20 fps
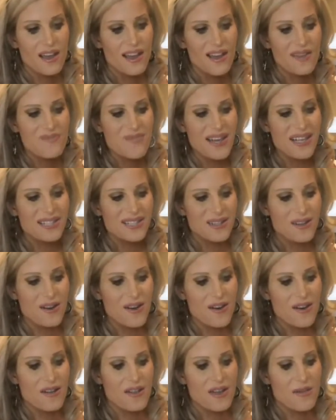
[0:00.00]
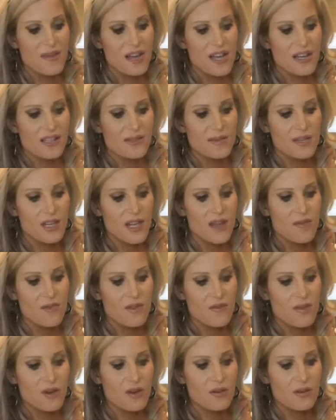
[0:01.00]
mixer that my husband gave
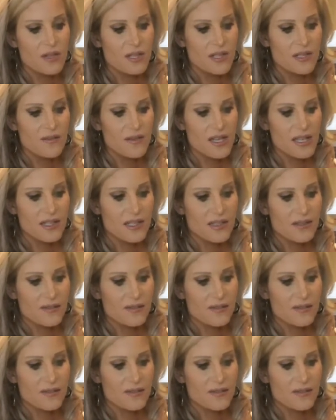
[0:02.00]
me for Christmas.